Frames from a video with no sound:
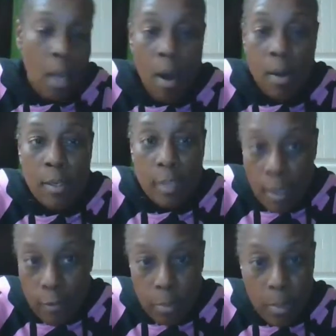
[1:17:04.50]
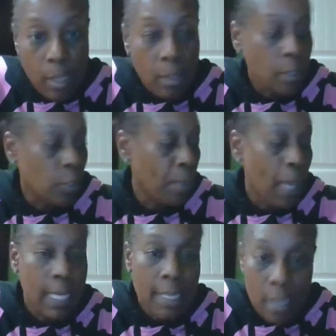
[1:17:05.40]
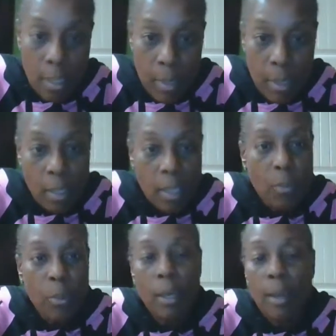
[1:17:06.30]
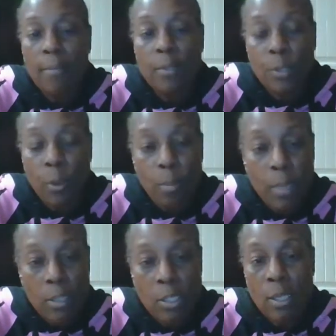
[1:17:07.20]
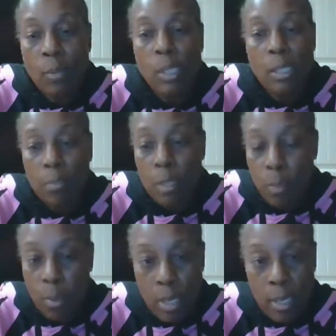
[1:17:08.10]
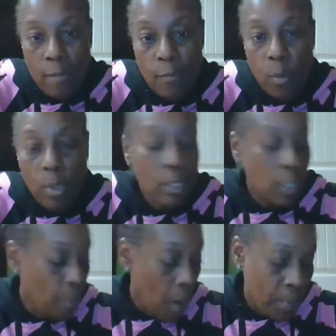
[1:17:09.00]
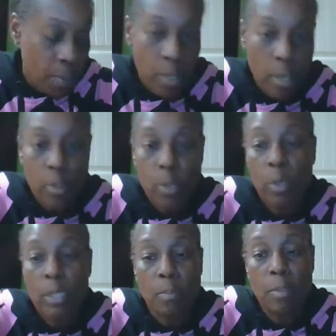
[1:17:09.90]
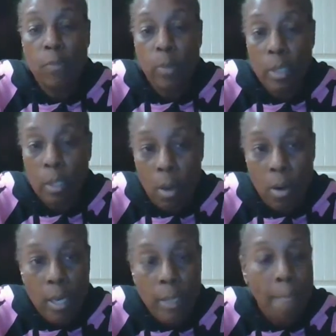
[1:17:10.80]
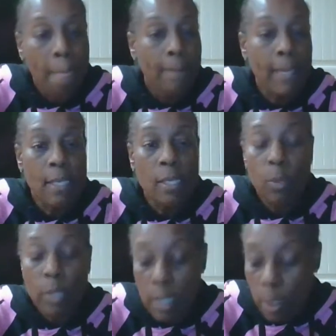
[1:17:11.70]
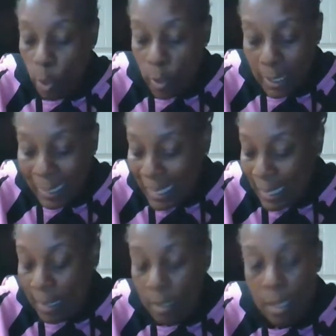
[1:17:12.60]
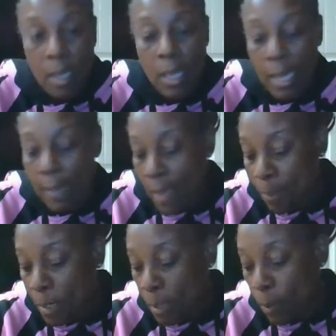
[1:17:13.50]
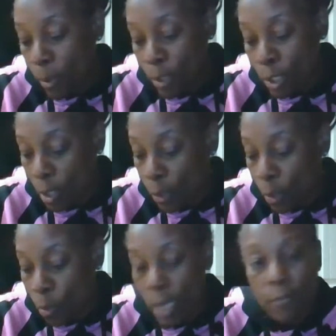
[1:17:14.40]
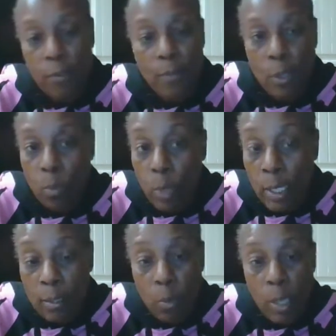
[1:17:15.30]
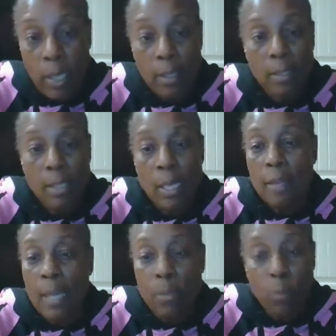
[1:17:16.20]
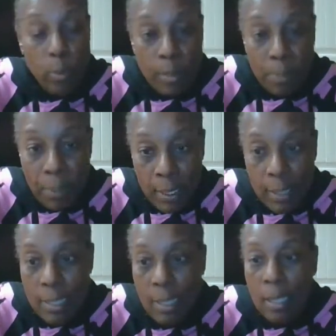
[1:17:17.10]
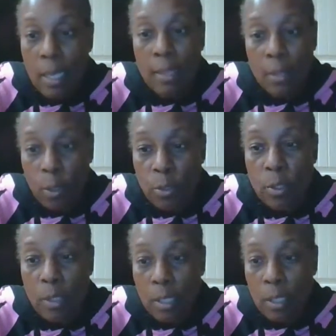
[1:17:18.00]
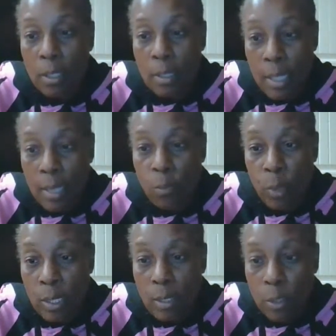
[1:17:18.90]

our government, this pandemic. We have so much that we can be praying for, and keep our prayer requests before the Lord, that He will heal the land, and that people will turn away from their wicked ways. They will repent. And those are the things that we